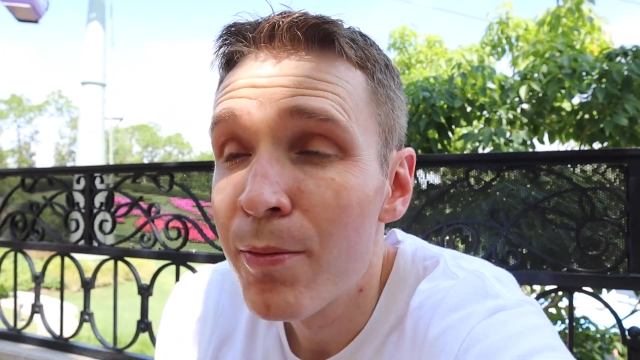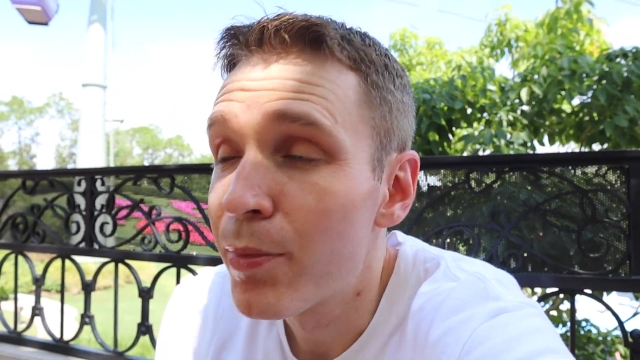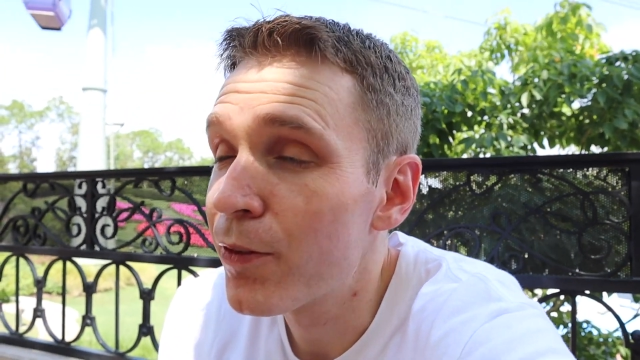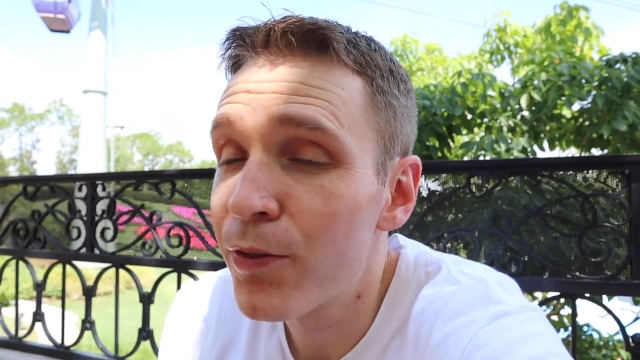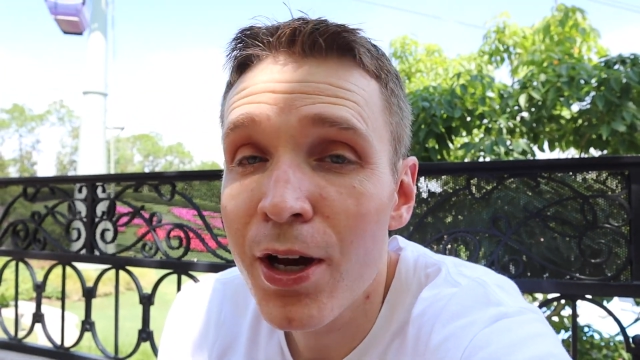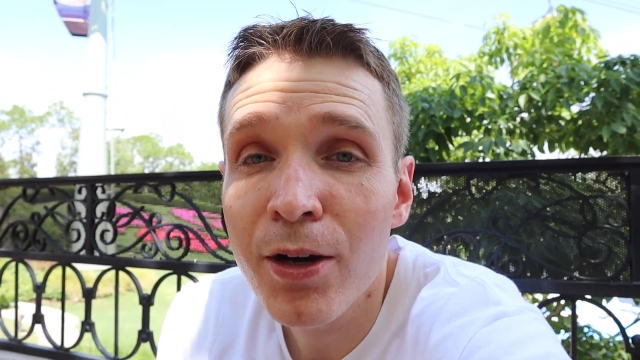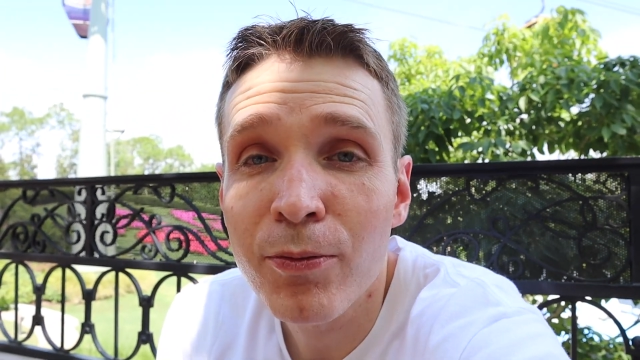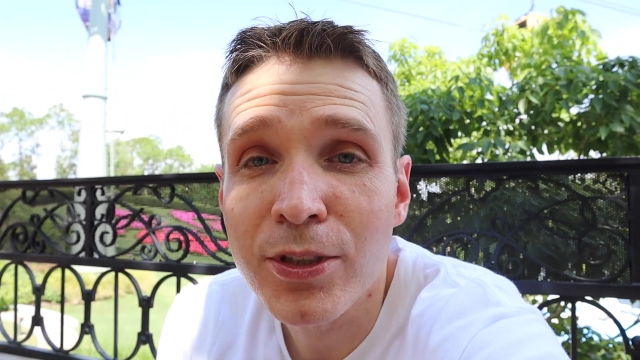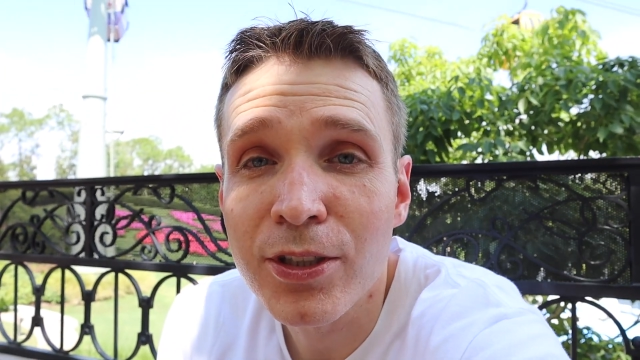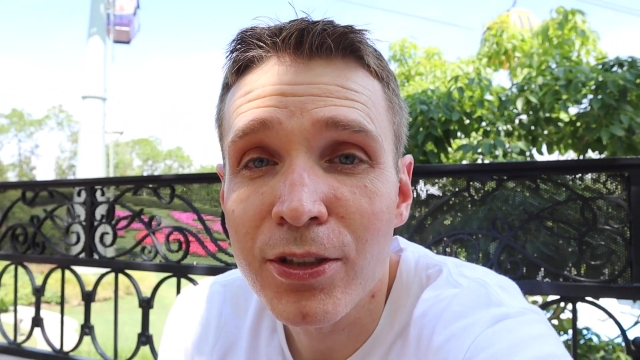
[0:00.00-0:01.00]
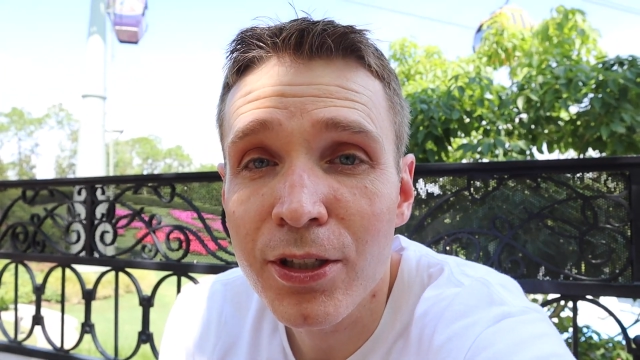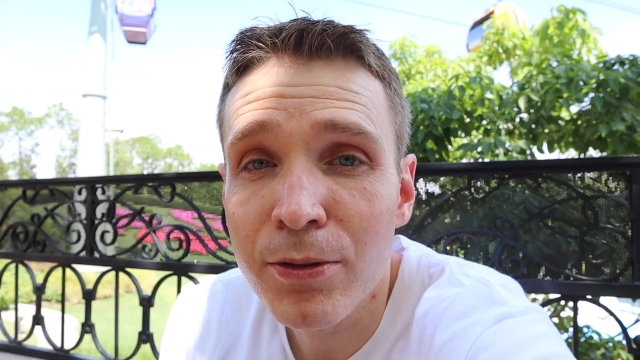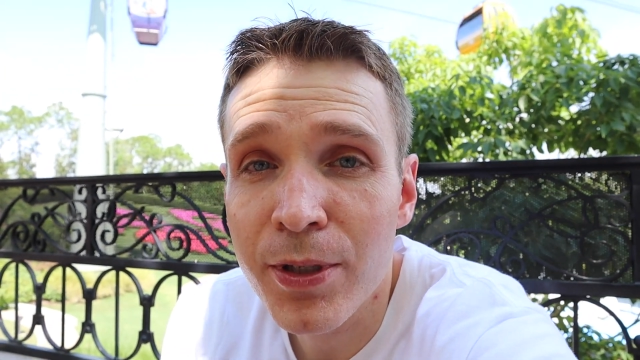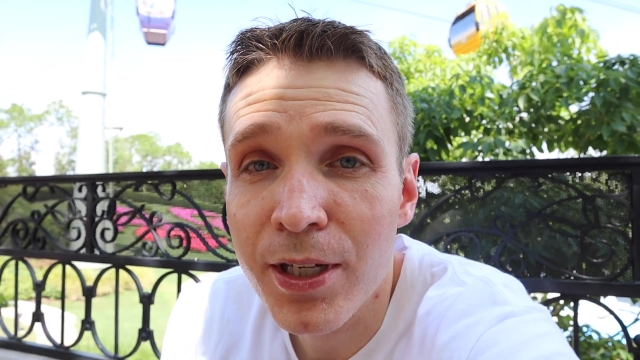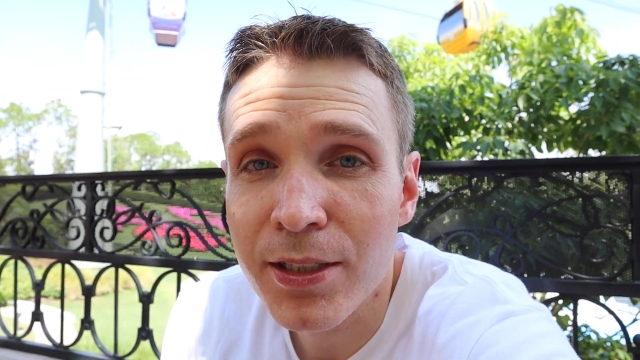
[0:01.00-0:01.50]
But if not, we're still
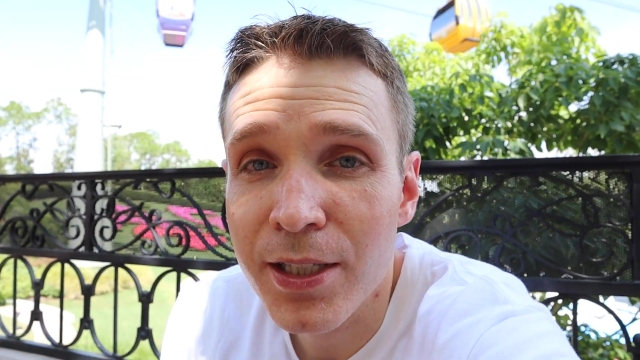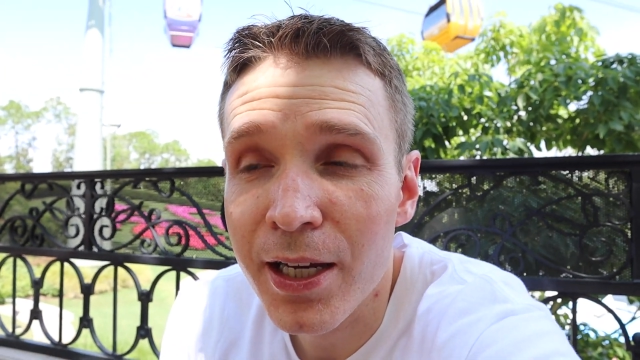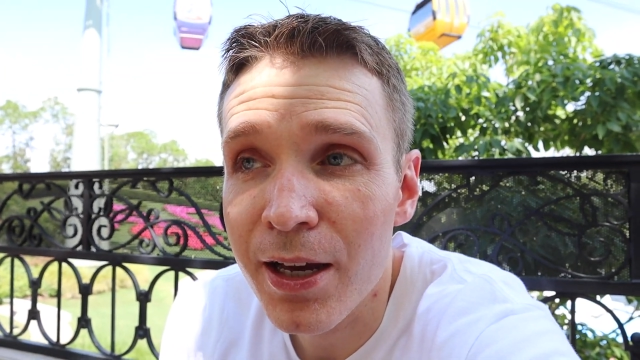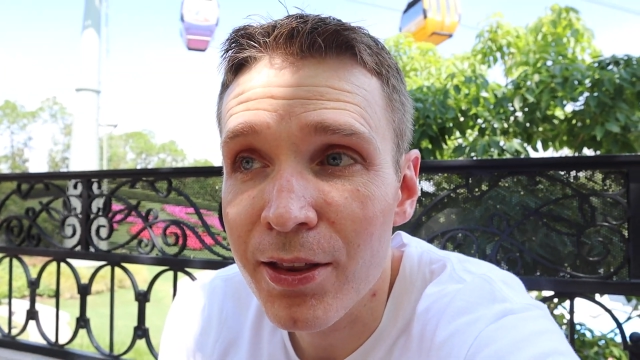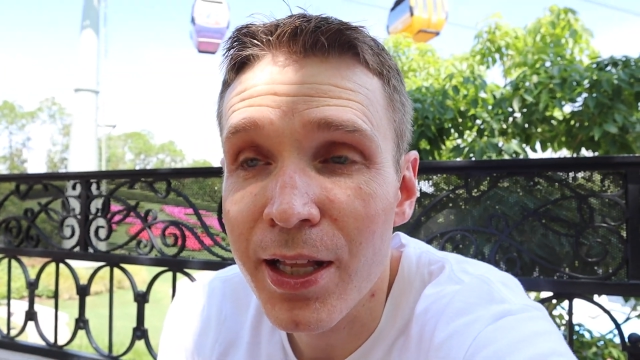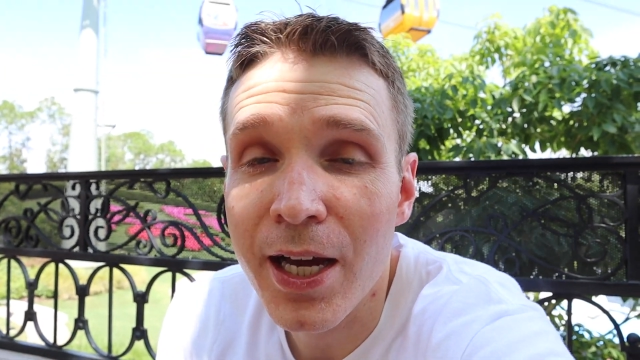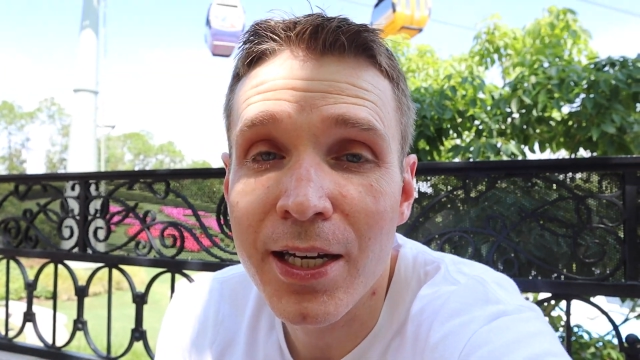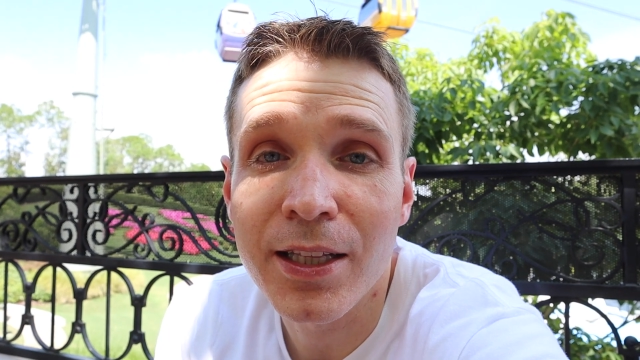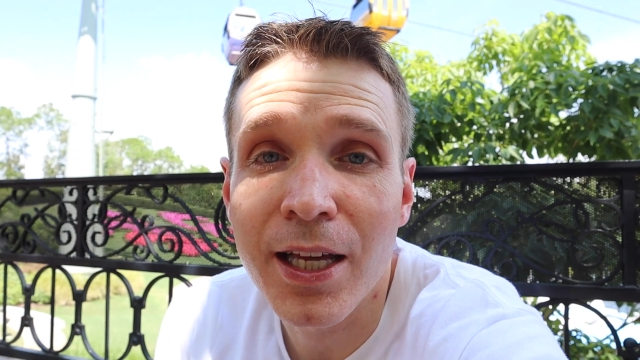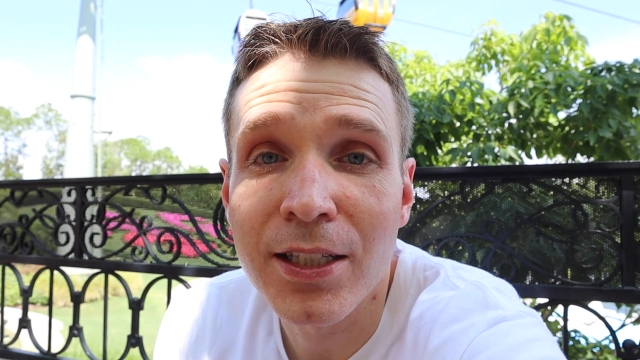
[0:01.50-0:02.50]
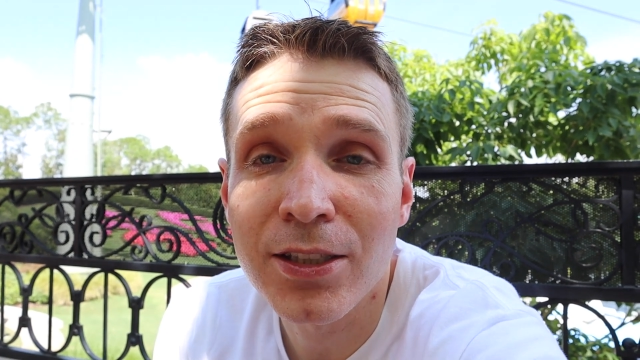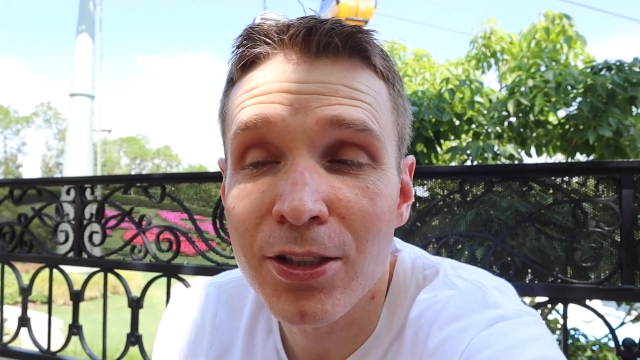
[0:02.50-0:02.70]
good because I got the lightning lane.